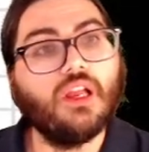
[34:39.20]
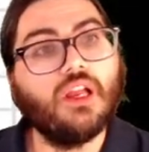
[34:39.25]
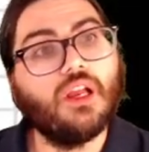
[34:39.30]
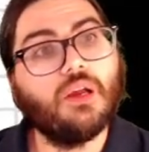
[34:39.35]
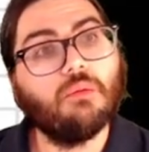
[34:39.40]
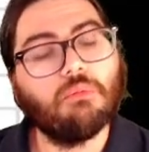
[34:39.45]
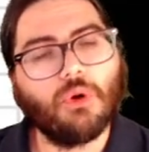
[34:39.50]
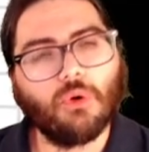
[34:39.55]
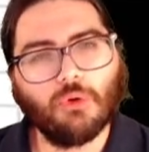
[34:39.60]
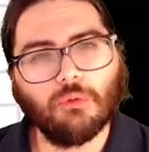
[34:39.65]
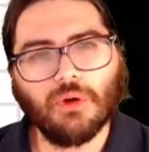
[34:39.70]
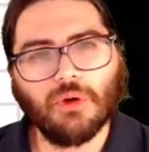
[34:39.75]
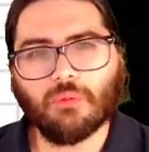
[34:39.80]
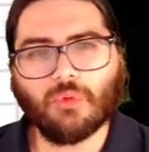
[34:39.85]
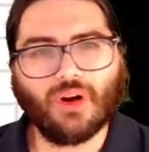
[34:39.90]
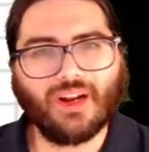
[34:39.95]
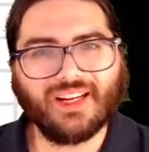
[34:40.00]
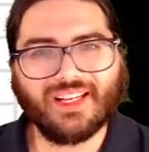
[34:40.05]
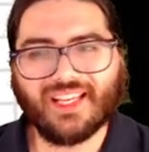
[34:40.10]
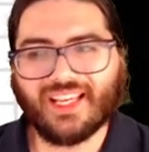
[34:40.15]
But remember,
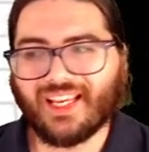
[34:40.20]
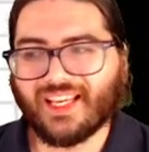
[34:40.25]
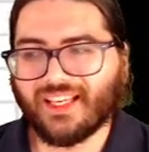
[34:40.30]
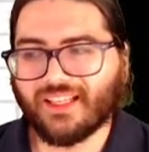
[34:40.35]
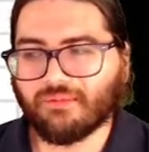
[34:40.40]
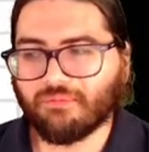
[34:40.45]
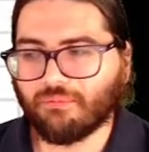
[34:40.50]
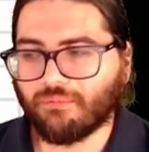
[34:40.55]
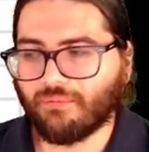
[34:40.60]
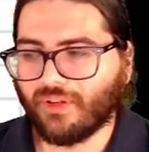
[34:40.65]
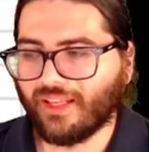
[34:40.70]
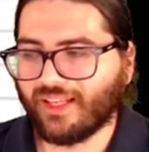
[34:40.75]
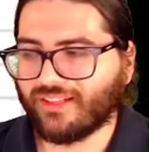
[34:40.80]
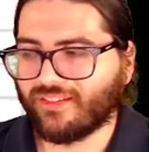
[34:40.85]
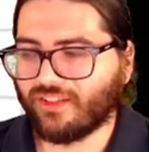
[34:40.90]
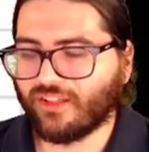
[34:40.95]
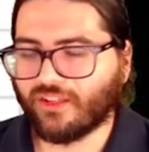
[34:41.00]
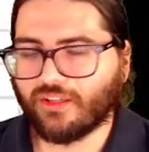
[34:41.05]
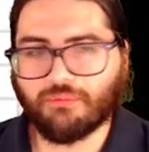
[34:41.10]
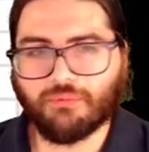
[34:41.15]
I can't let
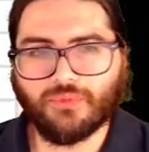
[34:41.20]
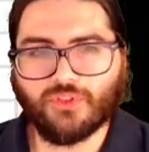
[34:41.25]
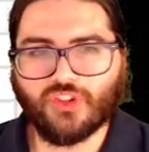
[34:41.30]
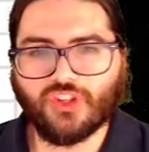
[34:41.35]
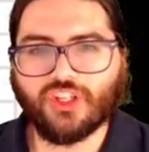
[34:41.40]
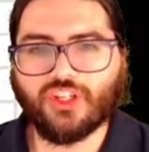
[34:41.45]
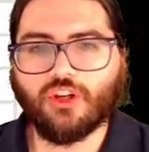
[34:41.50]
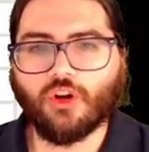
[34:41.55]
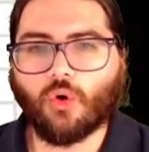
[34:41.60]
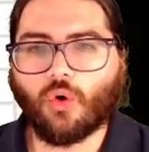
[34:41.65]
Z go